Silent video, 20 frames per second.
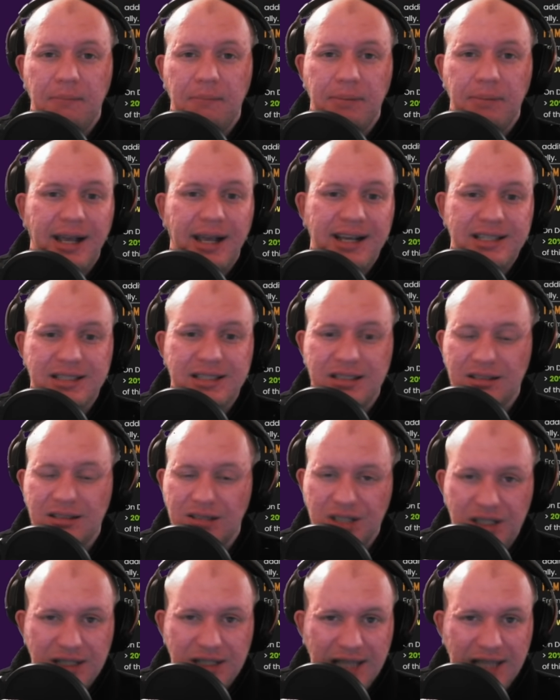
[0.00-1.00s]
Plus,
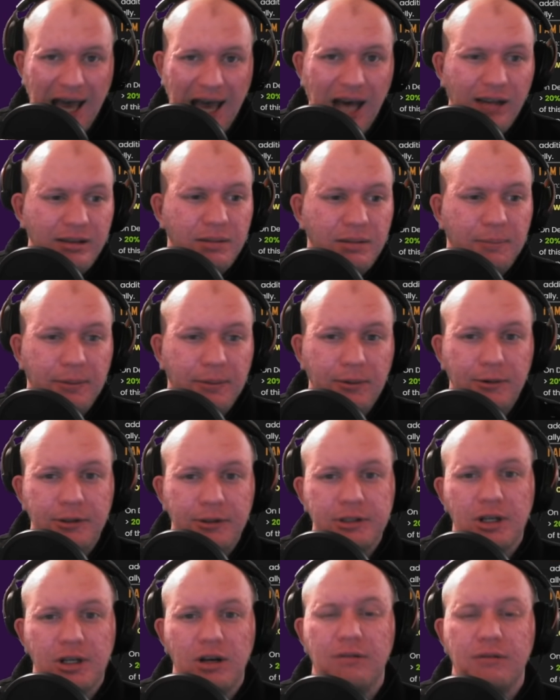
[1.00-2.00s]
just health
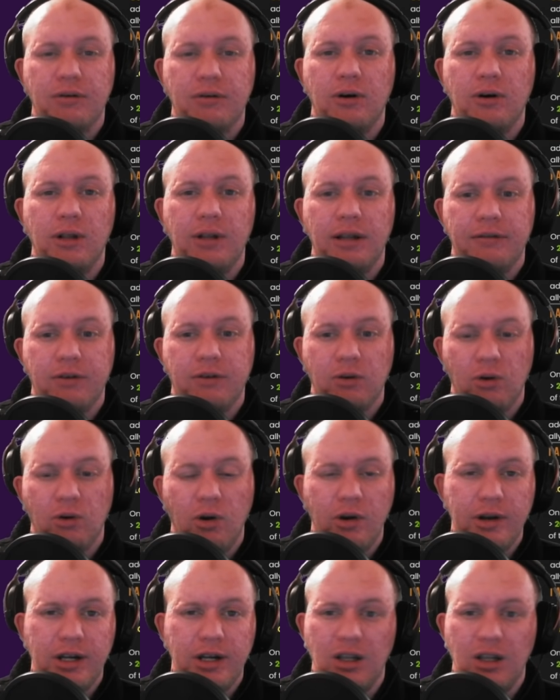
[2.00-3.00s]
pools overall have
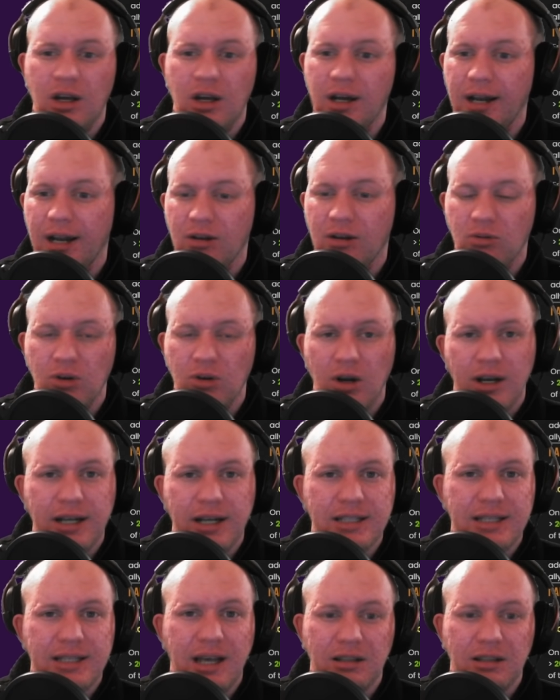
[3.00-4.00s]
grown a lot, and
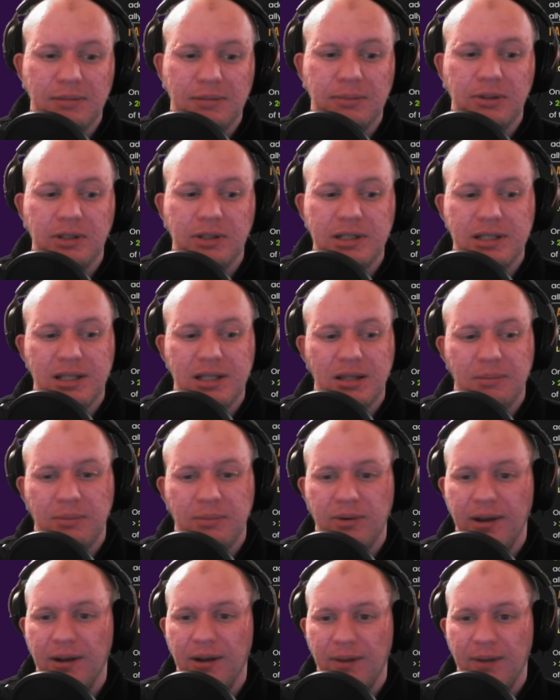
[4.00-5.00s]
Rocket's health pool is at the
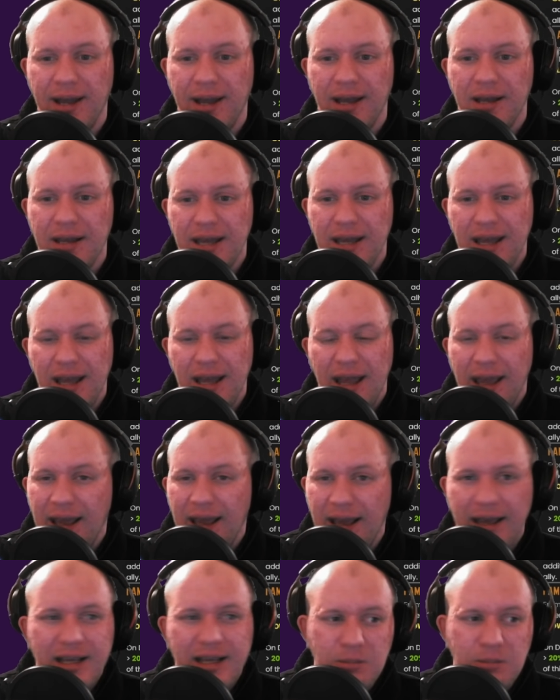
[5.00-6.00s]
point where
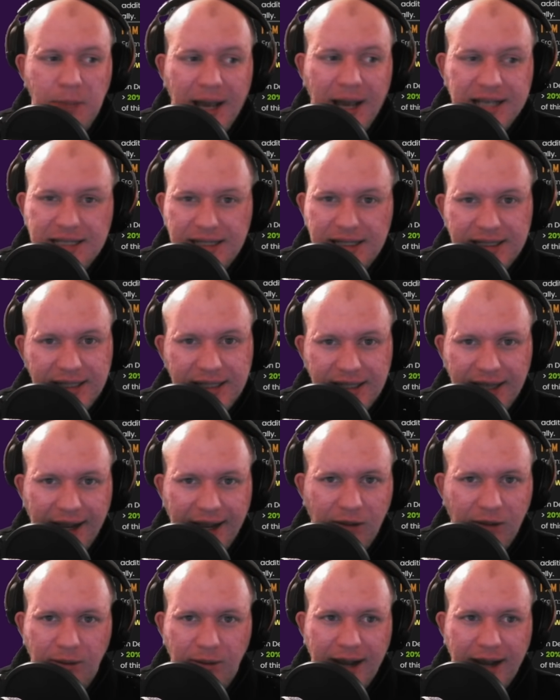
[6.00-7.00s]
he's basically
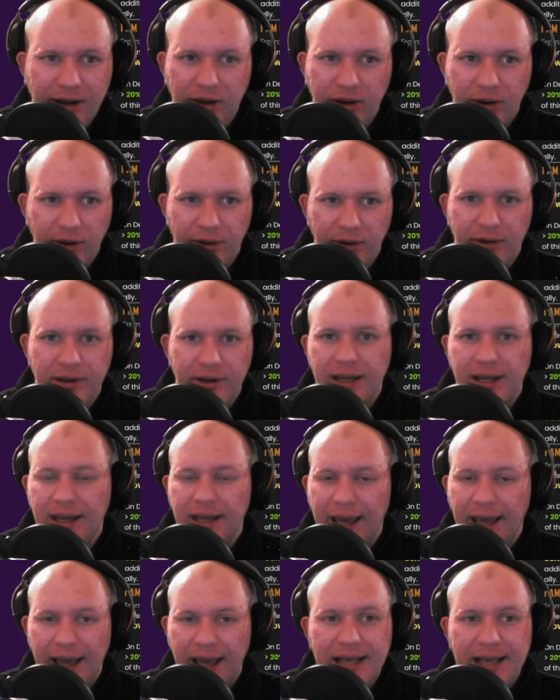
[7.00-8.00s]
like a raccoon,
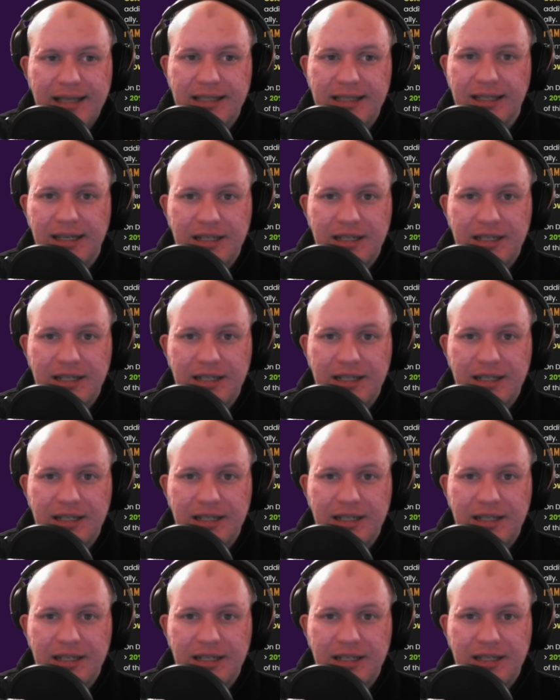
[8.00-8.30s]
easily